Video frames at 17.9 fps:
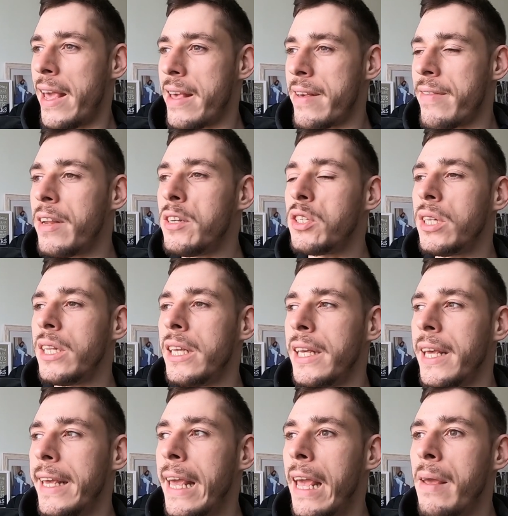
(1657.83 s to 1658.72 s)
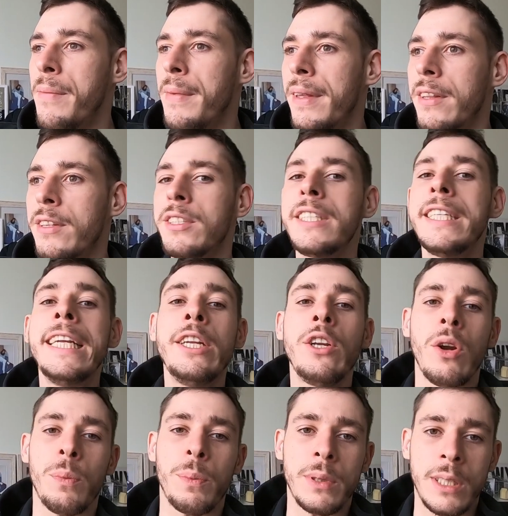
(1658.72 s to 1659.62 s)
eventually he gave me the
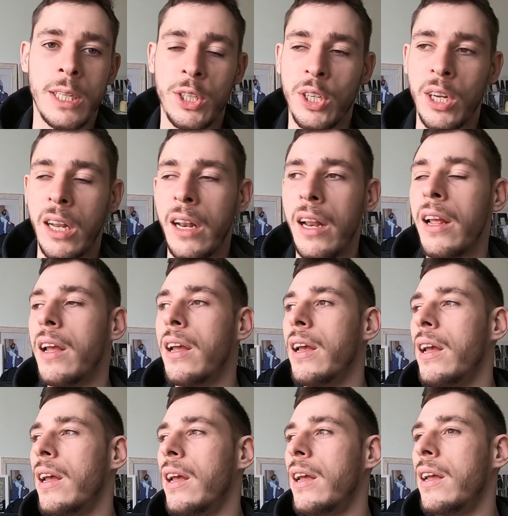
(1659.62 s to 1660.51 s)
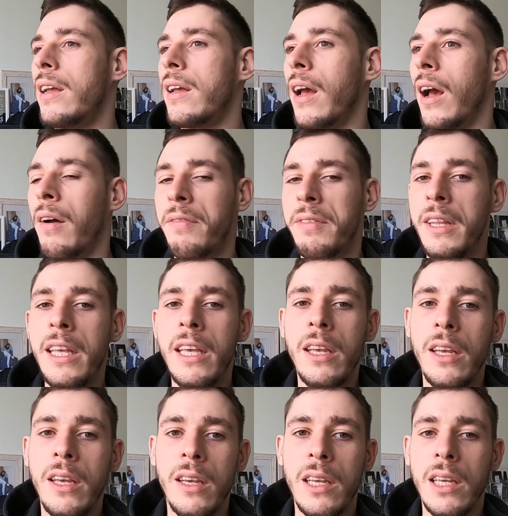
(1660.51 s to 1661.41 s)
senior position of the
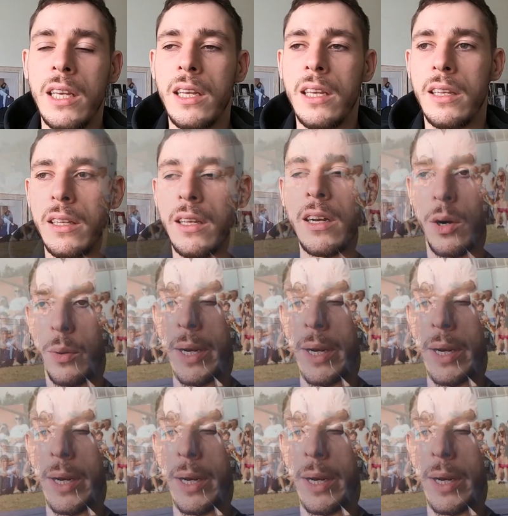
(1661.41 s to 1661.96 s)
you